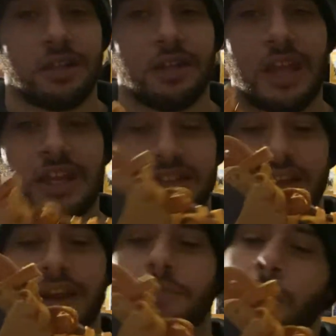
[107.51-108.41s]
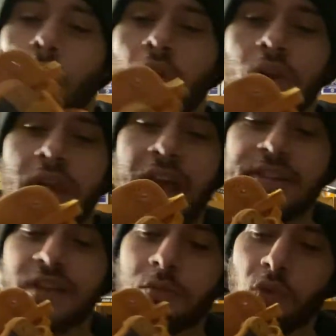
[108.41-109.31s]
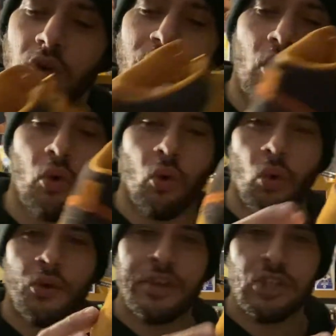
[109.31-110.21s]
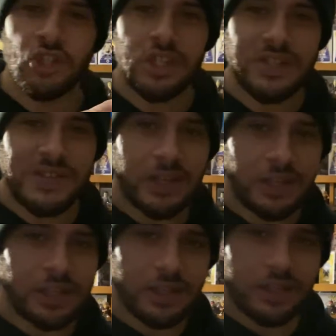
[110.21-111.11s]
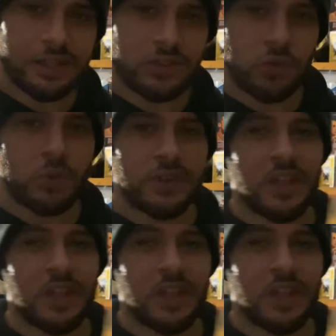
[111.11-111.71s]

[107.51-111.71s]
And it's like it has like more of an orangey tint to it than